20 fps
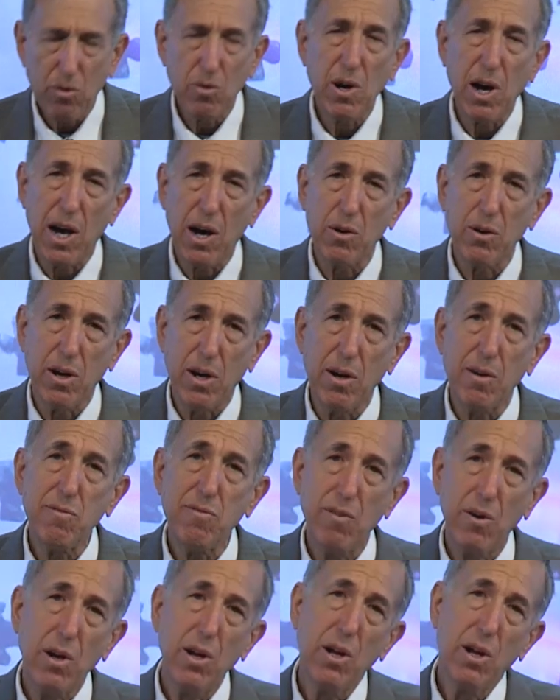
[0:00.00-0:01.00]
out of
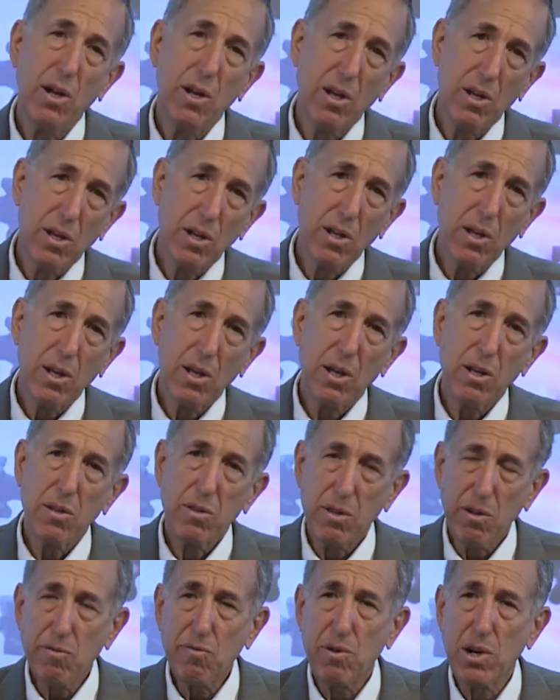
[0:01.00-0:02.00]

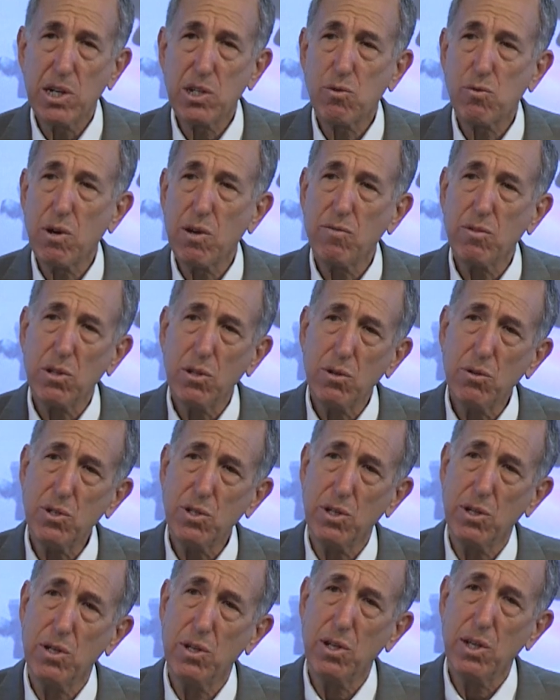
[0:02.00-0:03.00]
the French
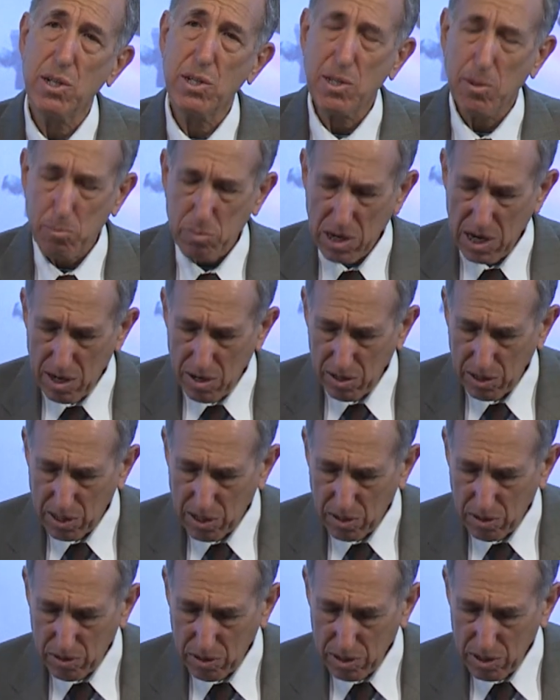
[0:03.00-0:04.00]
Revolution. It's a
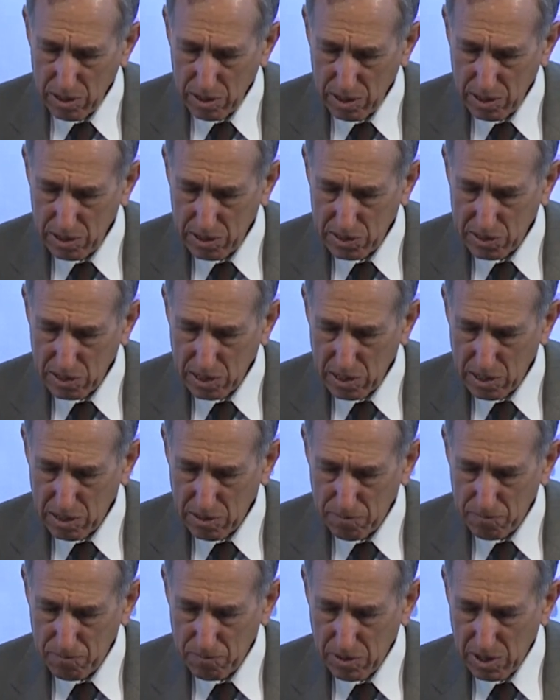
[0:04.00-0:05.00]
parallel. It's
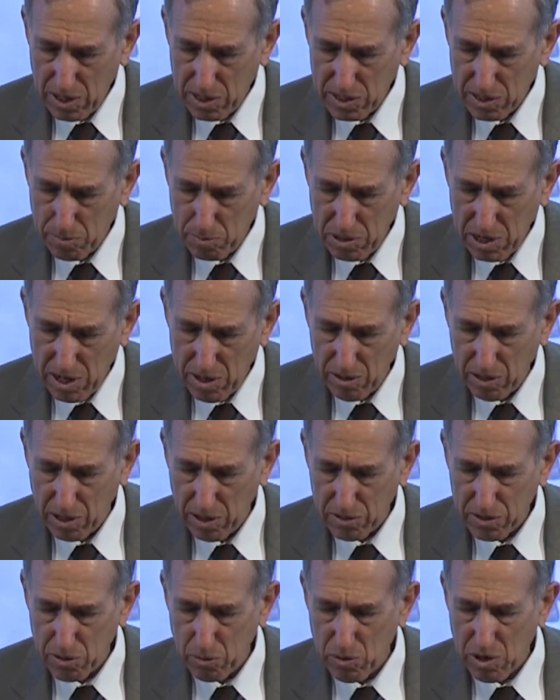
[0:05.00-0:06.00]
a parallel
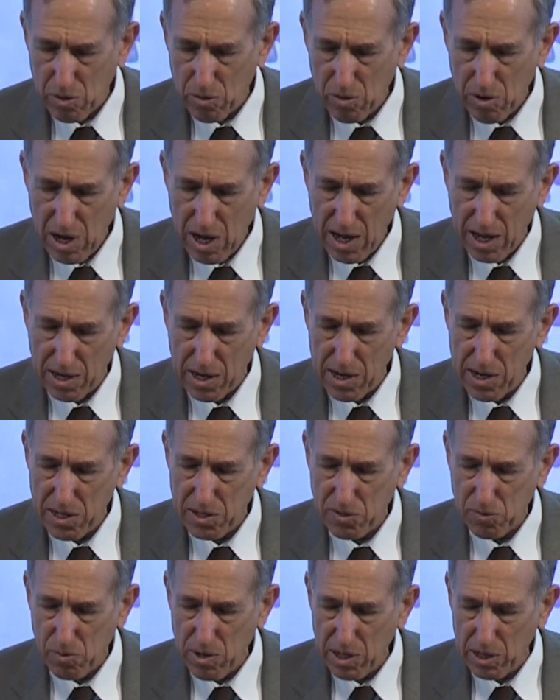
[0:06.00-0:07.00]
to where we're at, and
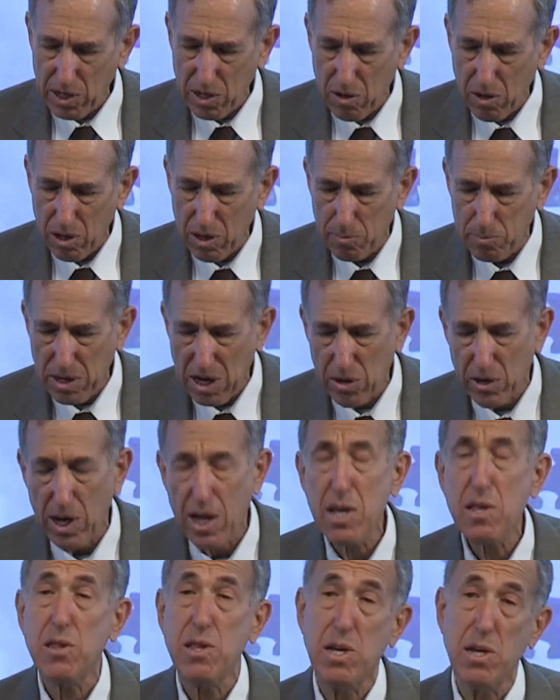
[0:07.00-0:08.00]
it's really all about
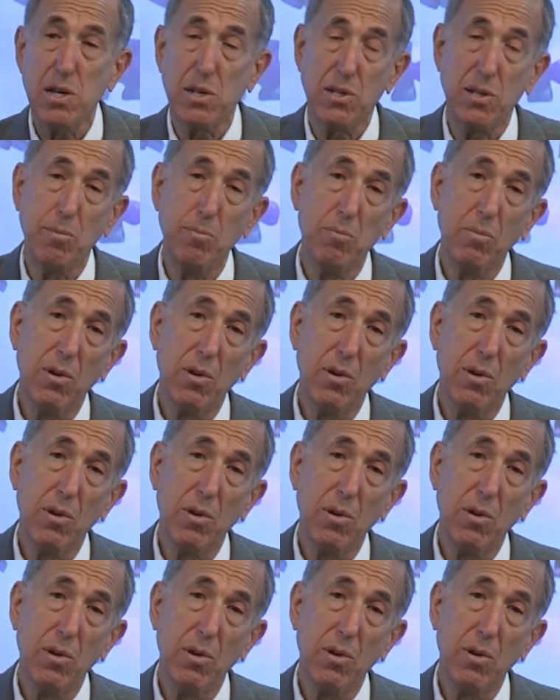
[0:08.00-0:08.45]
atheism.